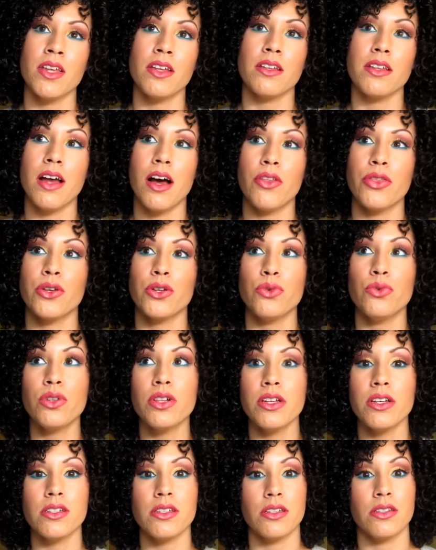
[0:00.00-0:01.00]
Now, the
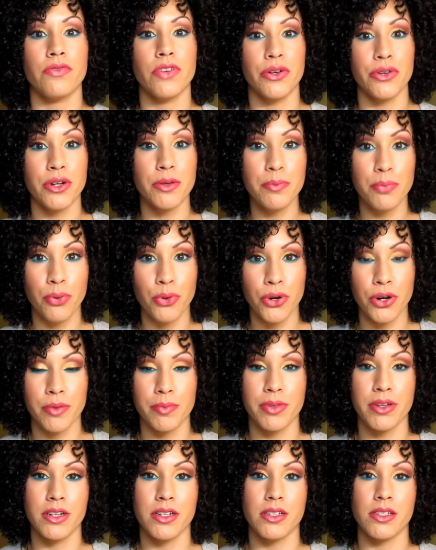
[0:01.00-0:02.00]
nucleus is very important
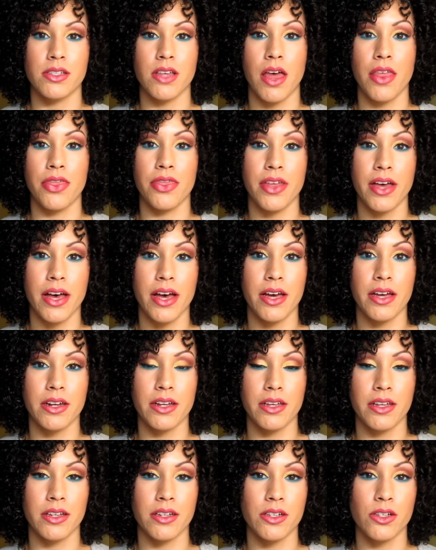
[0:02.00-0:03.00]
because
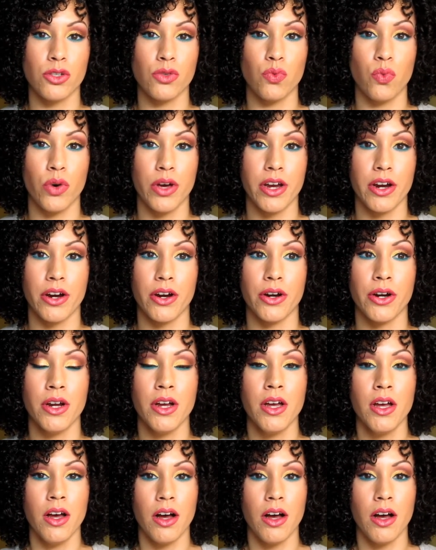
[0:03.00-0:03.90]
that is where